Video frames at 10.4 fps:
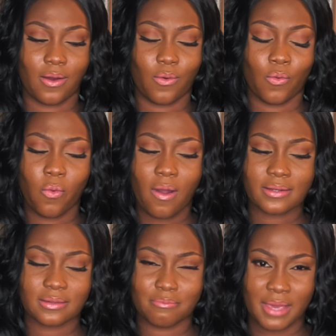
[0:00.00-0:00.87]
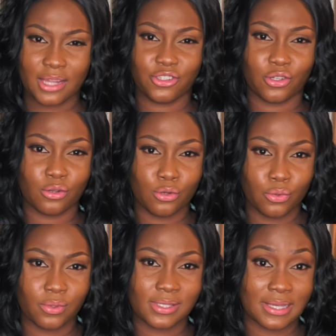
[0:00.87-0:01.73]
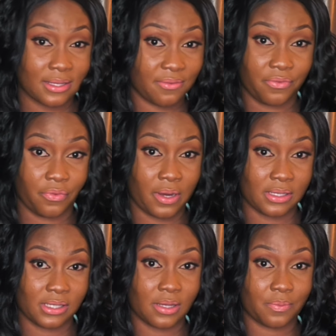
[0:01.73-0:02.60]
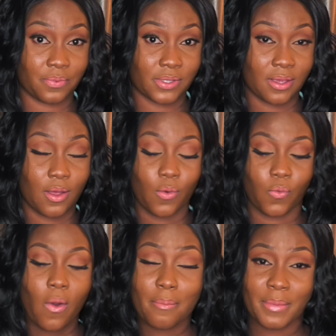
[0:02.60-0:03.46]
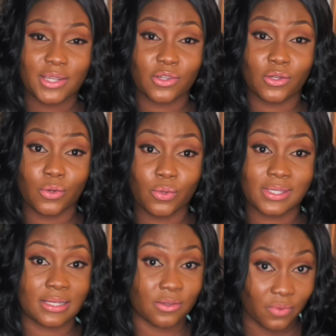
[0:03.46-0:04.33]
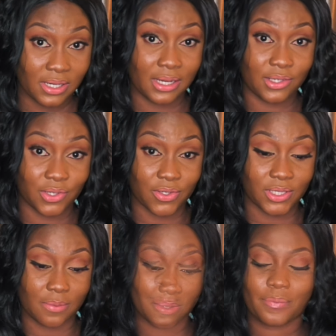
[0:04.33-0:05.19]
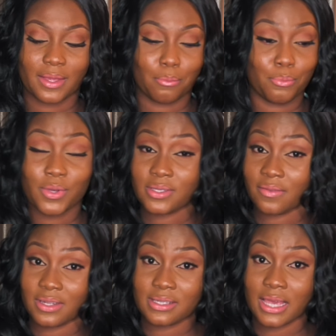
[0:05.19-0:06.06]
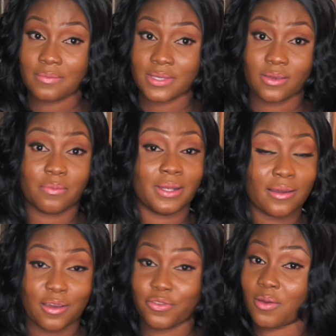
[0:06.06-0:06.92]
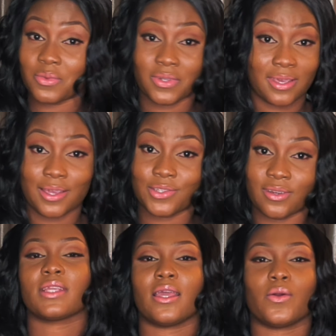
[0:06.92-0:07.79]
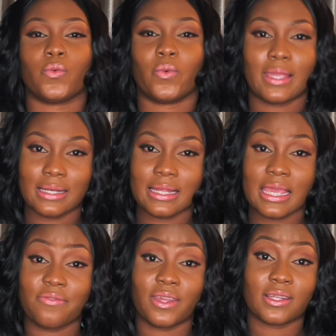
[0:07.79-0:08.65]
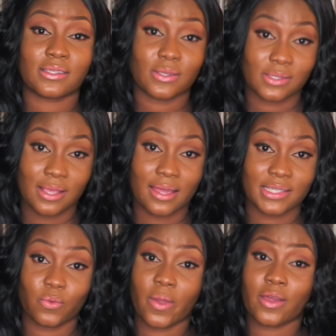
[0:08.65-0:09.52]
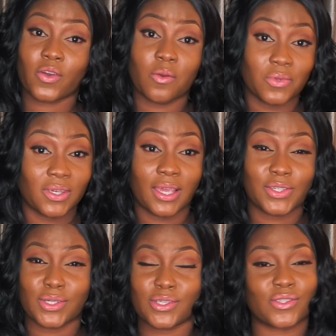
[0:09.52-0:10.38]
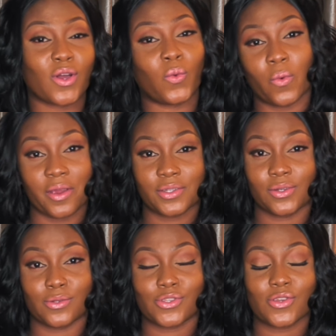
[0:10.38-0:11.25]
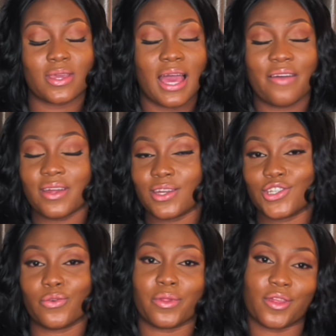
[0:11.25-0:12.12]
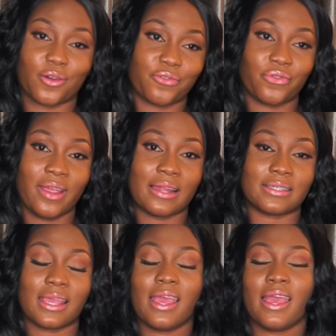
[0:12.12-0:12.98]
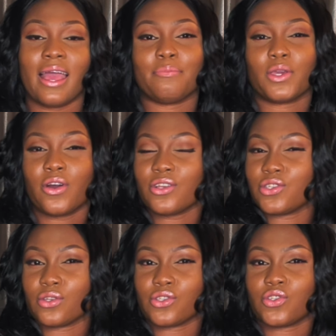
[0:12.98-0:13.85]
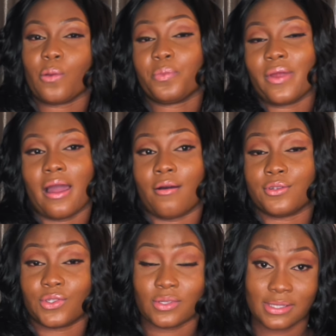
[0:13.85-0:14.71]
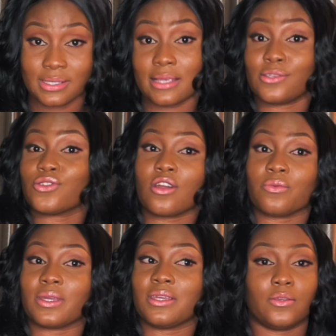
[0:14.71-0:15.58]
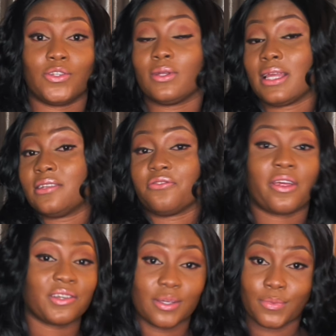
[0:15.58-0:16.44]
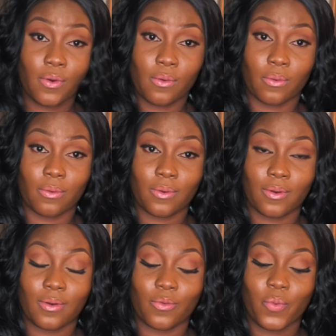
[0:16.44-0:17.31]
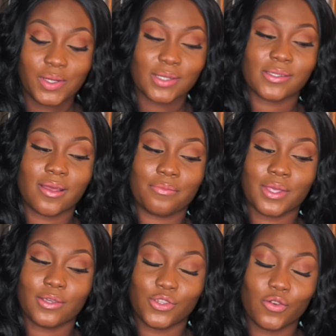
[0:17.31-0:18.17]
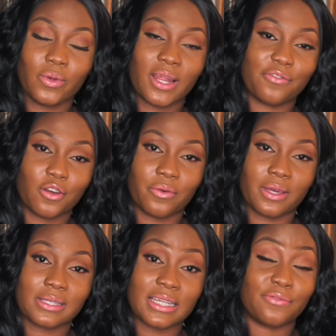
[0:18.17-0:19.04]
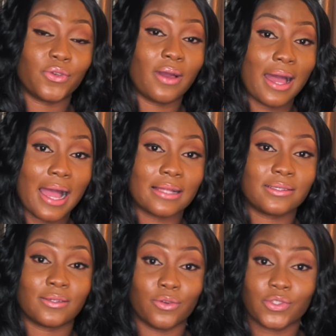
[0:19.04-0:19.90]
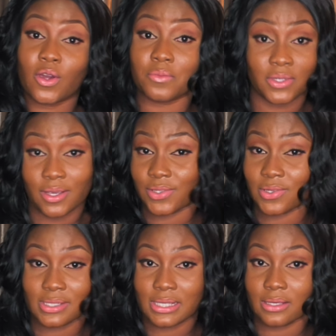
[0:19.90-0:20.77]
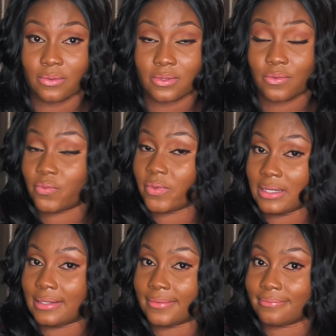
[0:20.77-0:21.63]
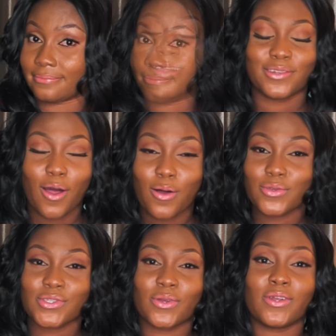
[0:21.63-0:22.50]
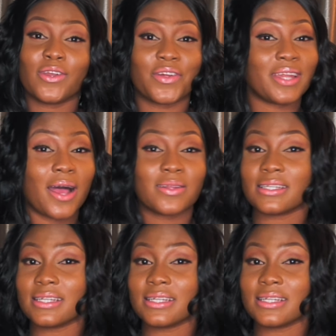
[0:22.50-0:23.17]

What made you lose certain friendships? What made you lose certain relationships? most of the times it could be lack of communication we live in a society where communication is not worked on so you have an issue with your friend and because you're so proud to say sorry you let the friendship go which is something you would have corrected if you had good communication skills really and also learn how to